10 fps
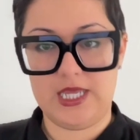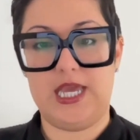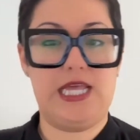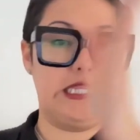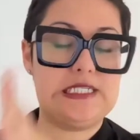
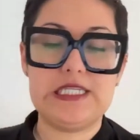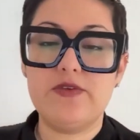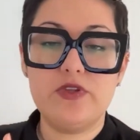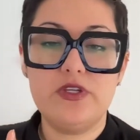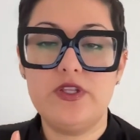at this
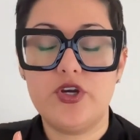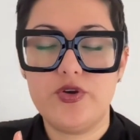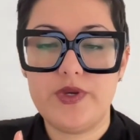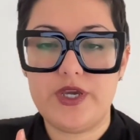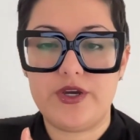level in the
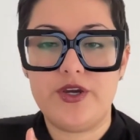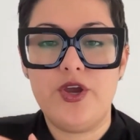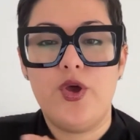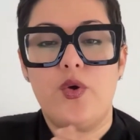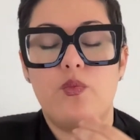career,
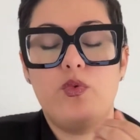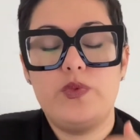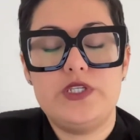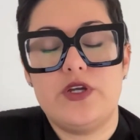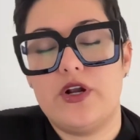when
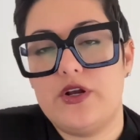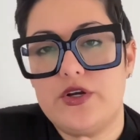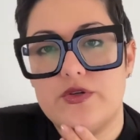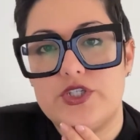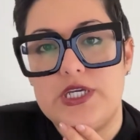we start our
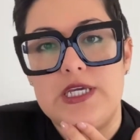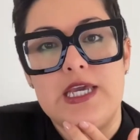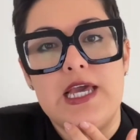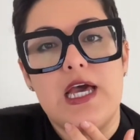coaching,